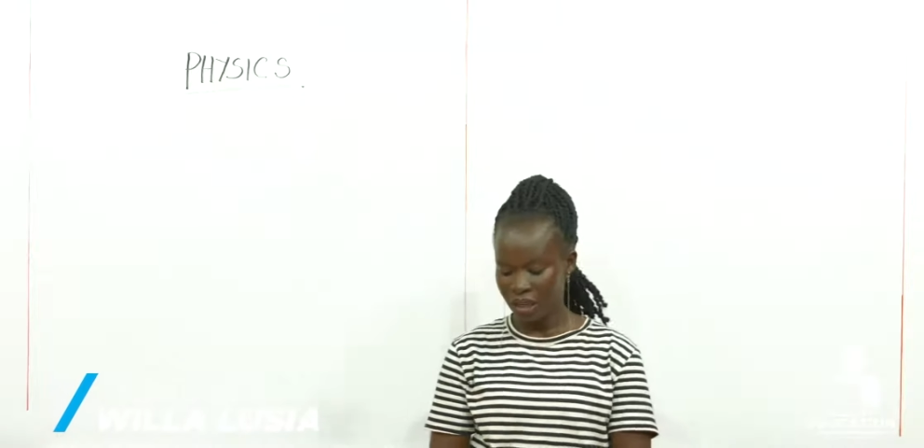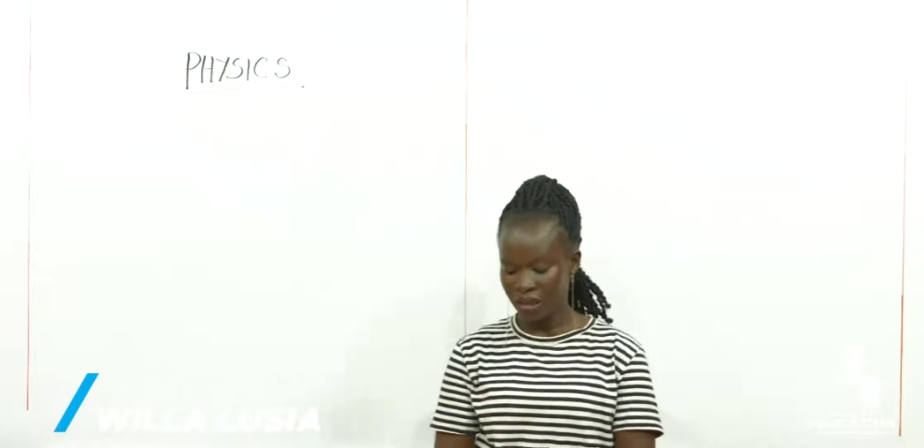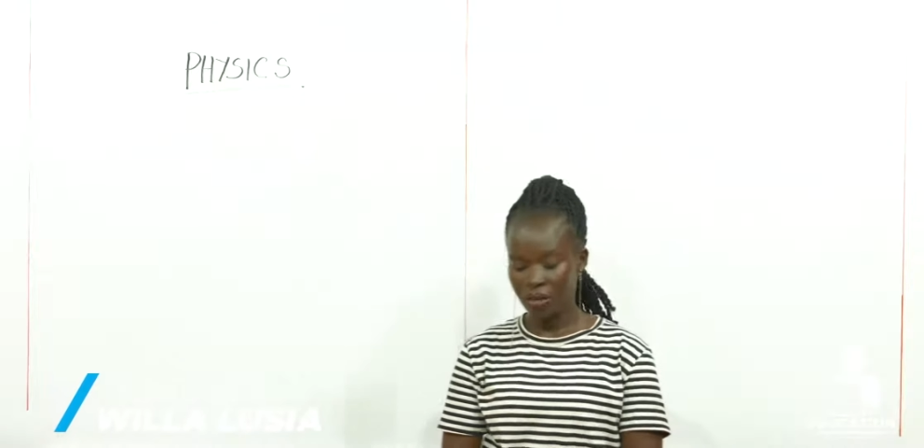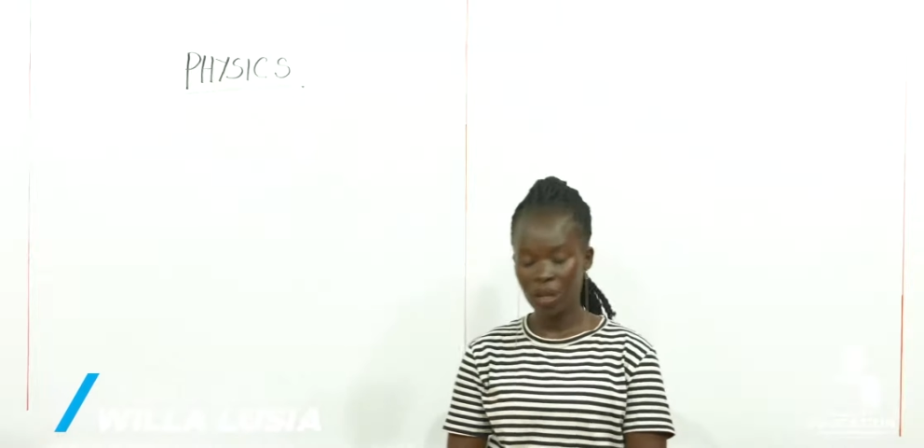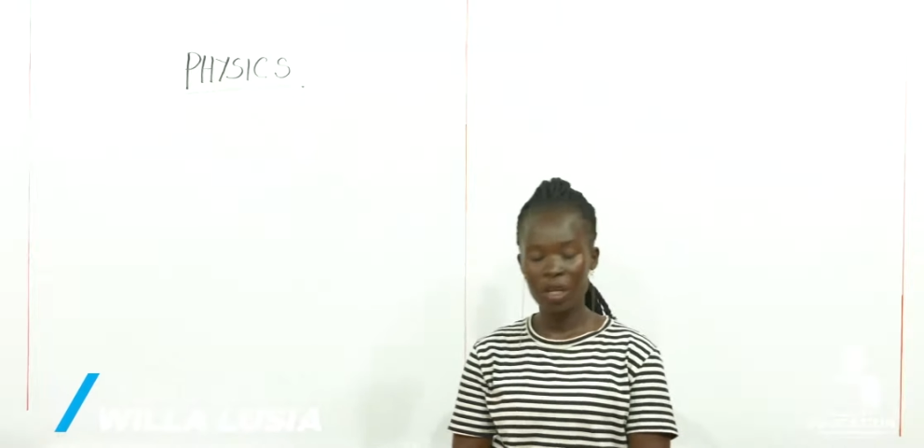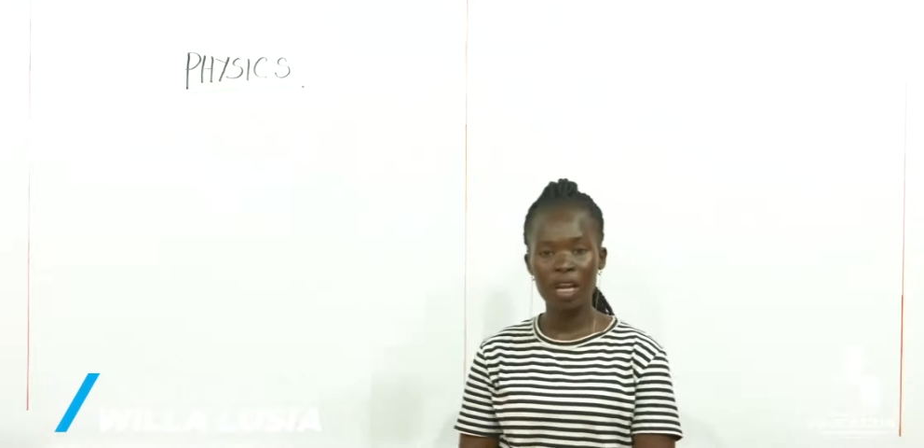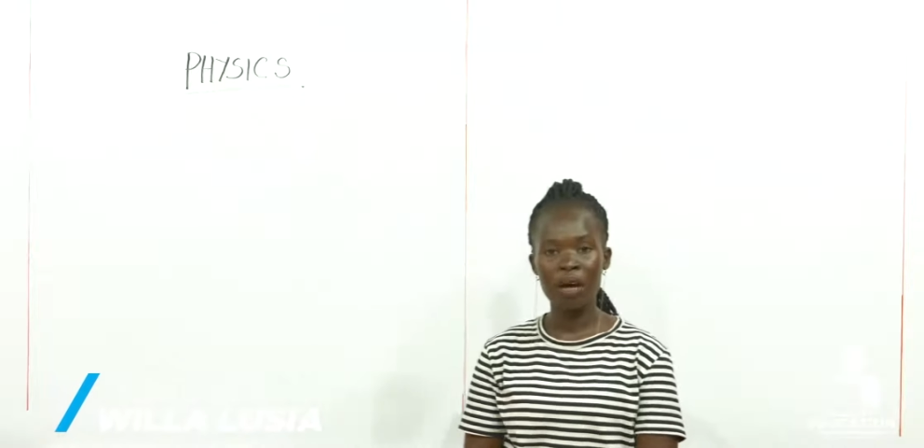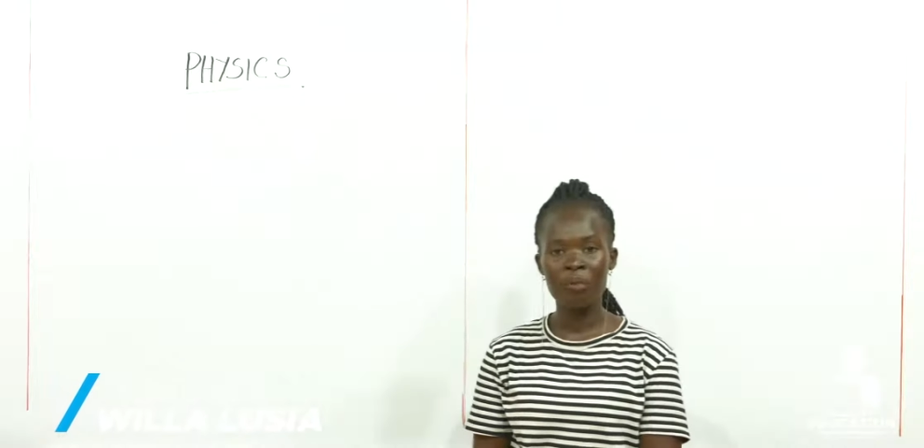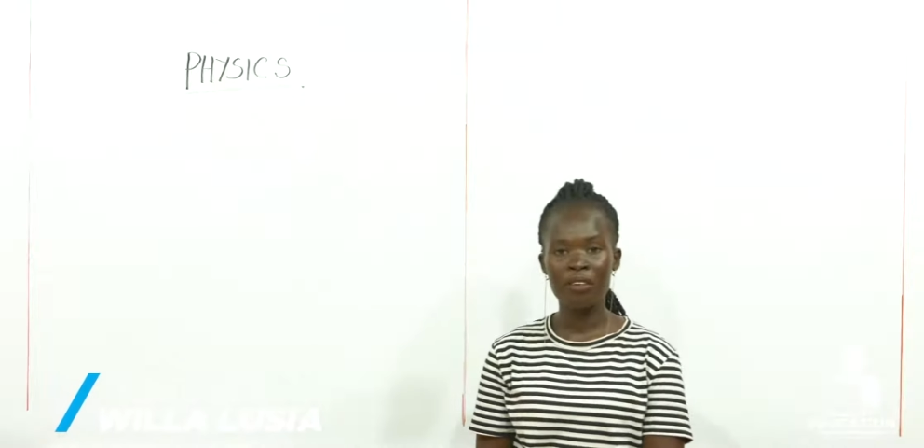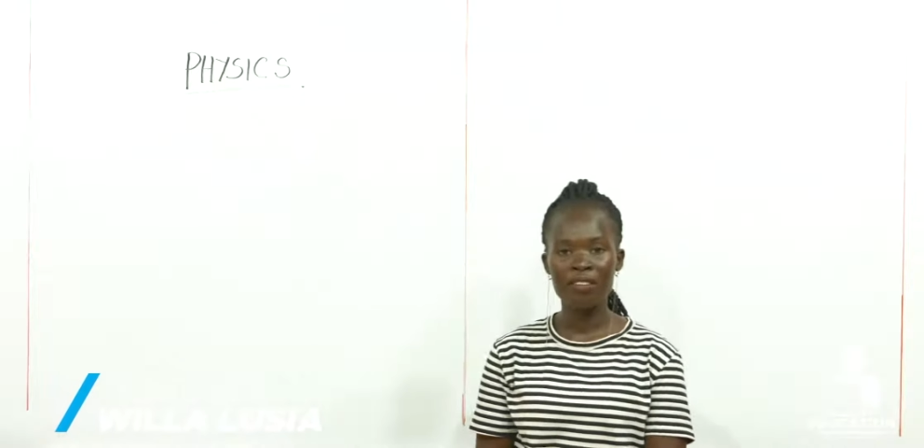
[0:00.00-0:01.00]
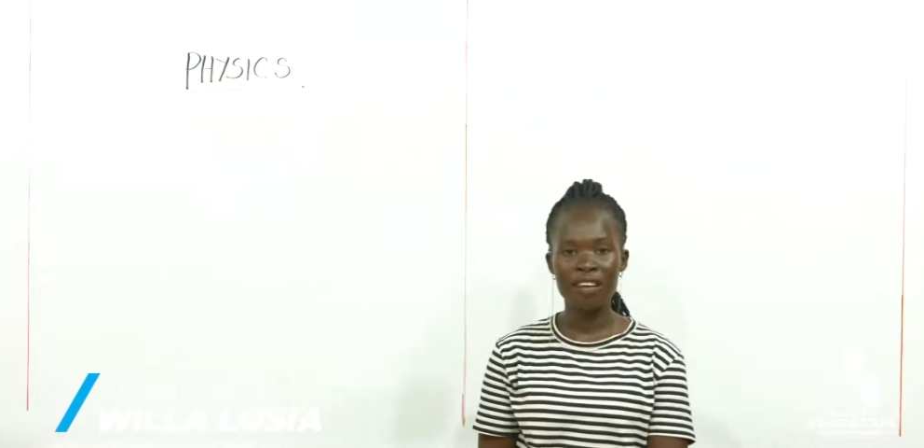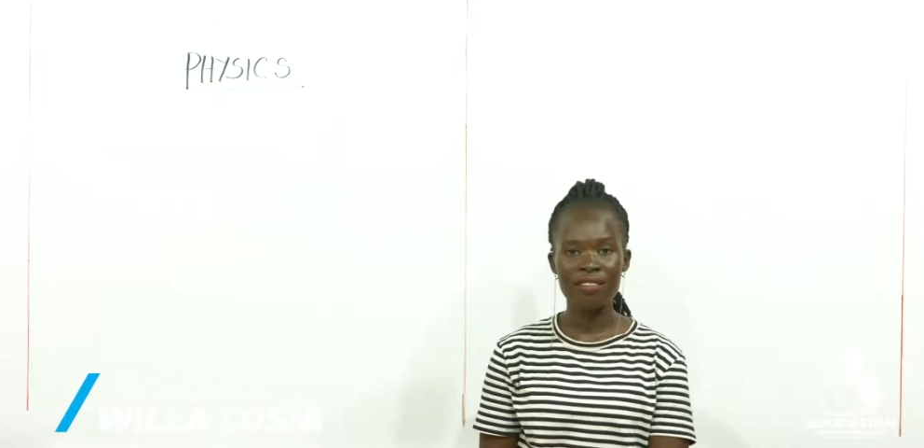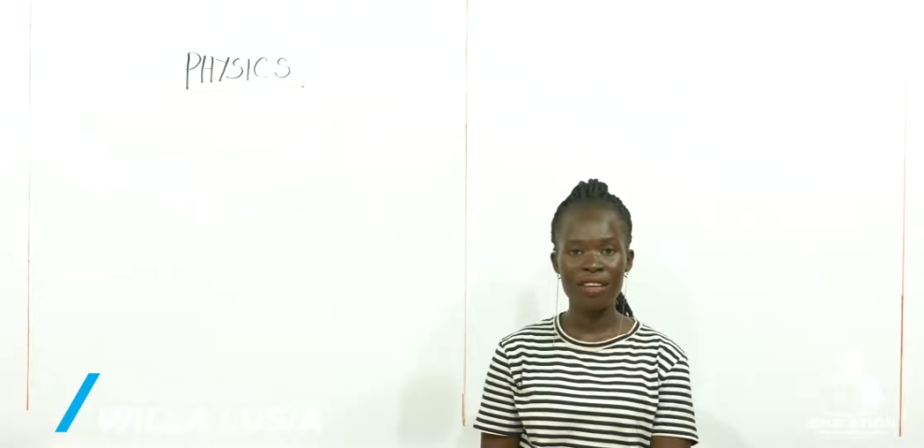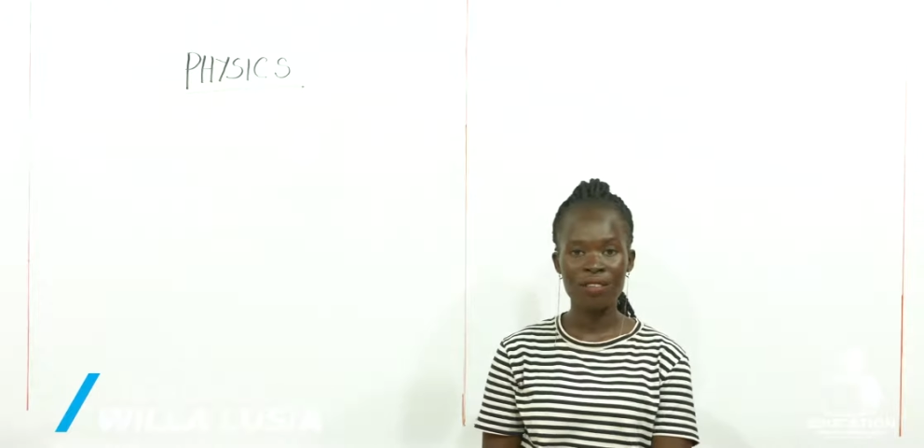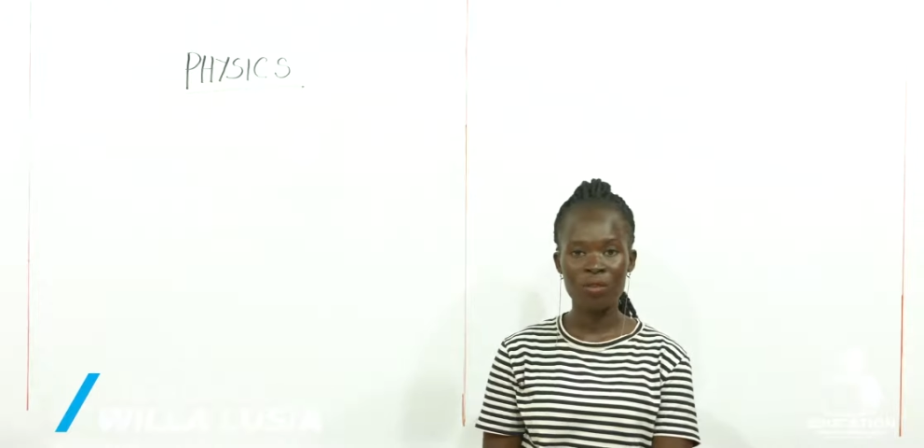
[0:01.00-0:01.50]
So in our
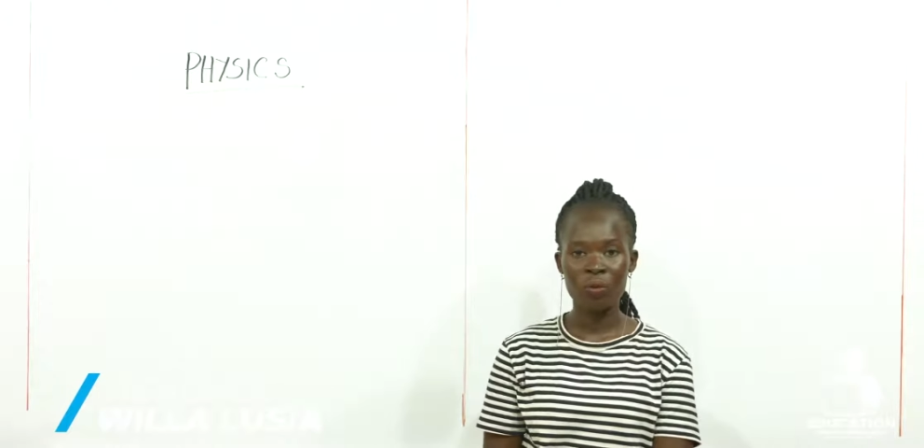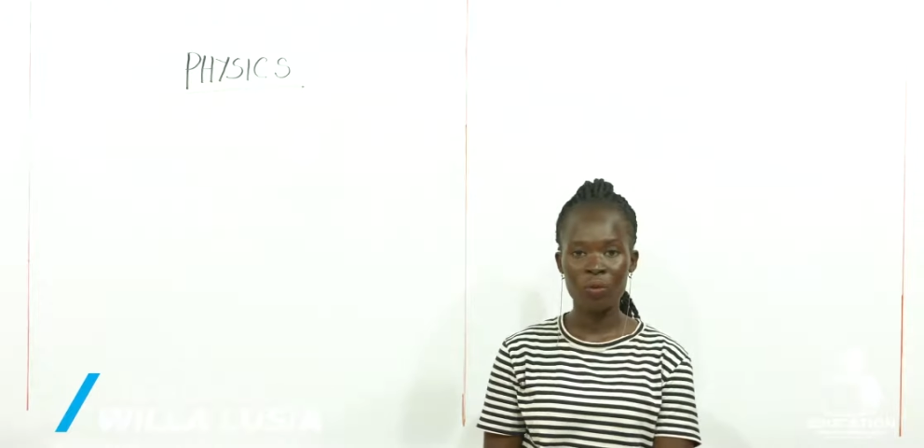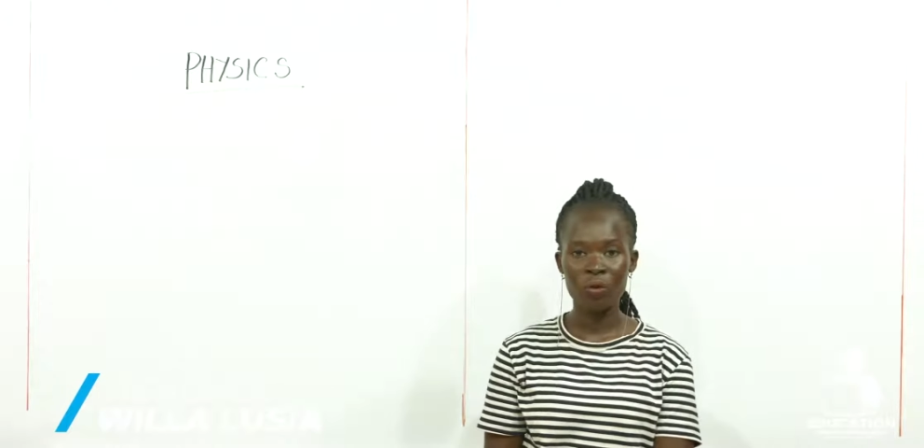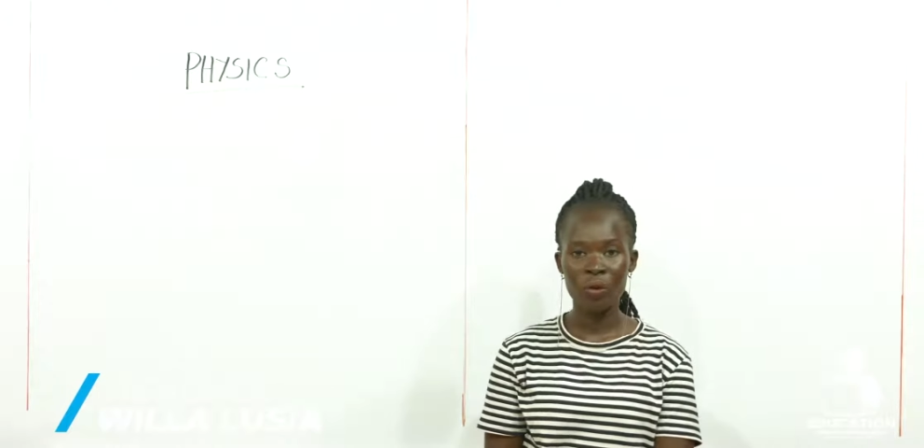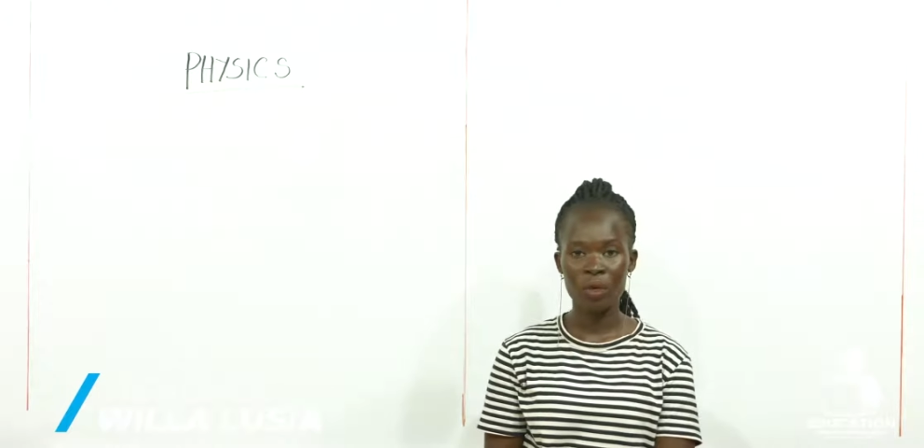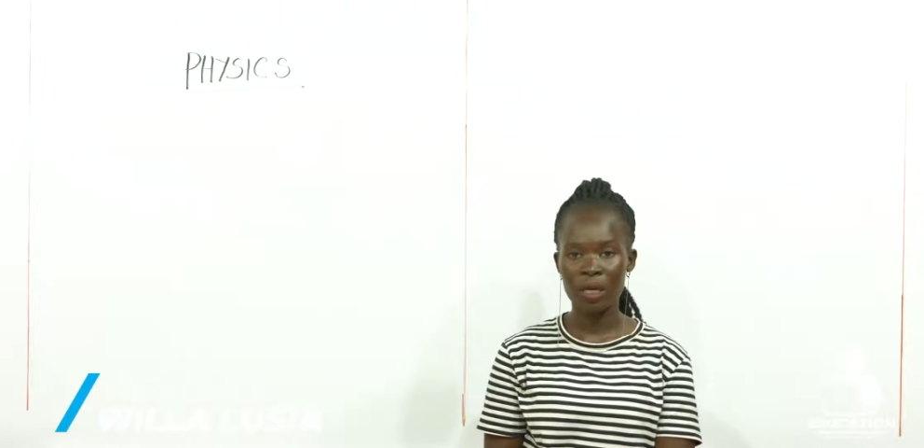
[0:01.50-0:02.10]
previous lesson we talked